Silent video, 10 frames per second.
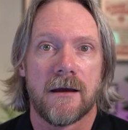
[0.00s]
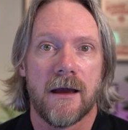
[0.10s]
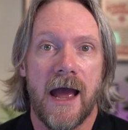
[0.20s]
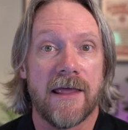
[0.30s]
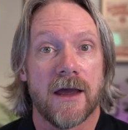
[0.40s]

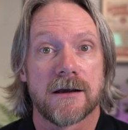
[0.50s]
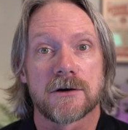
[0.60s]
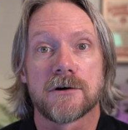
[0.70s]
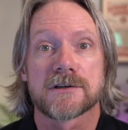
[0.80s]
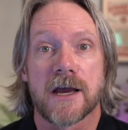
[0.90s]
And there's
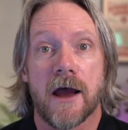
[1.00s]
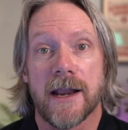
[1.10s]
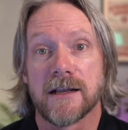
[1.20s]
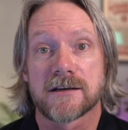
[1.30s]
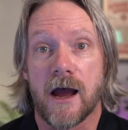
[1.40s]
also an
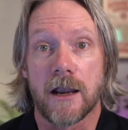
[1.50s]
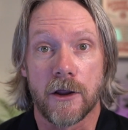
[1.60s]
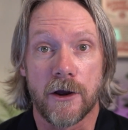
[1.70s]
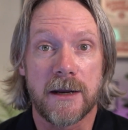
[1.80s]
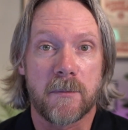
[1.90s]
entire
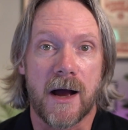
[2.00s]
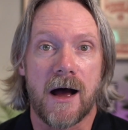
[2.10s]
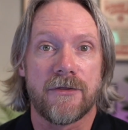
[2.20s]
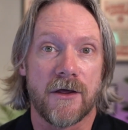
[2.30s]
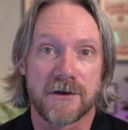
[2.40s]
learning
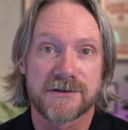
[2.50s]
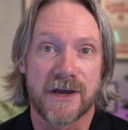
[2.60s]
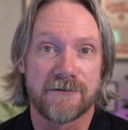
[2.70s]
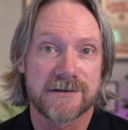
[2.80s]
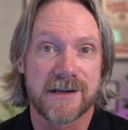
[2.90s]
path on the
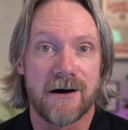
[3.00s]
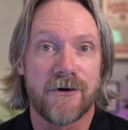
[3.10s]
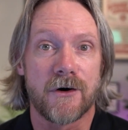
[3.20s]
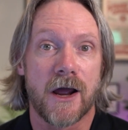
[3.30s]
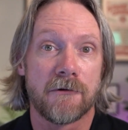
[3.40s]
ServiceNow
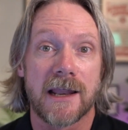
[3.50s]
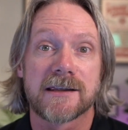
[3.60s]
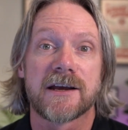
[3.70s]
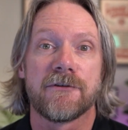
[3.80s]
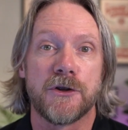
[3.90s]
Vault, a
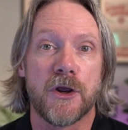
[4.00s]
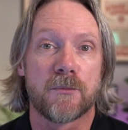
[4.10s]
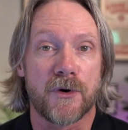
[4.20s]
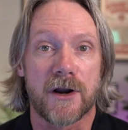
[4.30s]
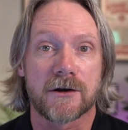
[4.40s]
relatively new
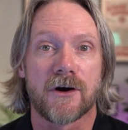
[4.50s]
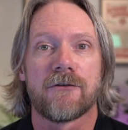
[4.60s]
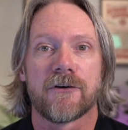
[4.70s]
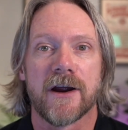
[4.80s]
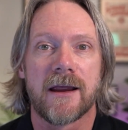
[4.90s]
product
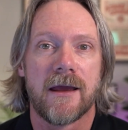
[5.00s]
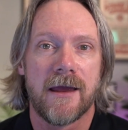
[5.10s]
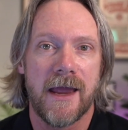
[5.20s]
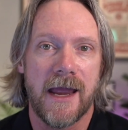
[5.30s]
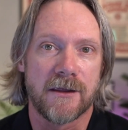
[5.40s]
offering
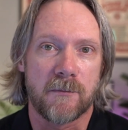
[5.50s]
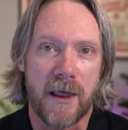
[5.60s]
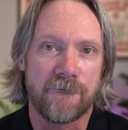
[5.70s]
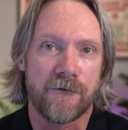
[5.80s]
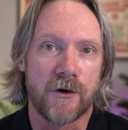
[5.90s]
in the
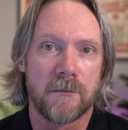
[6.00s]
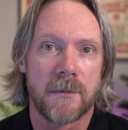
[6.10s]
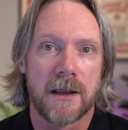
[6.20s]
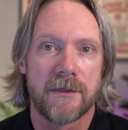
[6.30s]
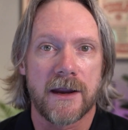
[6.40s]
platform
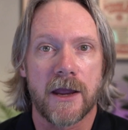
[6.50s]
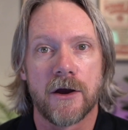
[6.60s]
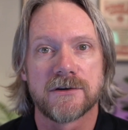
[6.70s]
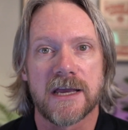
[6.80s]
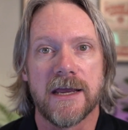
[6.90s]
that
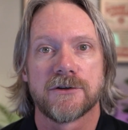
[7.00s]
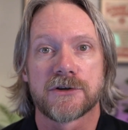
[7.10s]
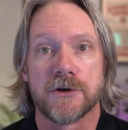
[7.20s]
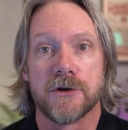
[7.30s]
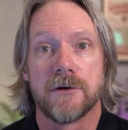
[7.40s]
goes
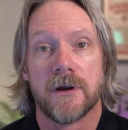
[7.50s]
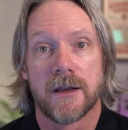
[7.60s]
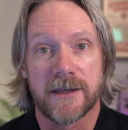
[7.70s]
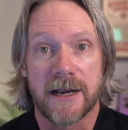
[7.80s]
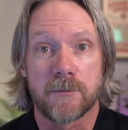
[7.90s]
into
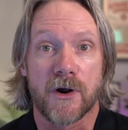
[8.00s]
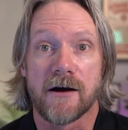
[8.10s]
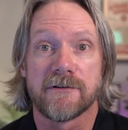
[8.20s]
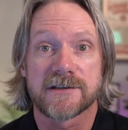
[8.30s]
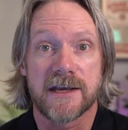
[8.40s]
data
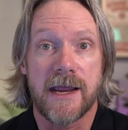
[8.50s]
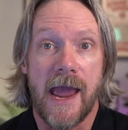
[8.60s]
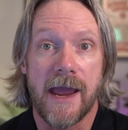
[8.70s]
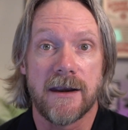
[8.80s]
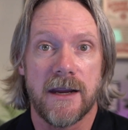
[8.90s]
privacy
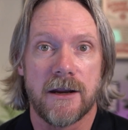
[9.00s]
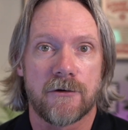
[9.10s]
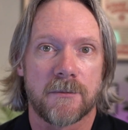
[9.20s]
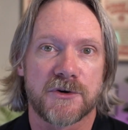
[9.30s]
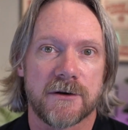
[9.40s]
and
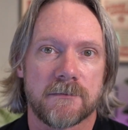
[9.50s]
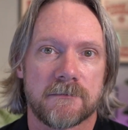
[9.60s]
encryption.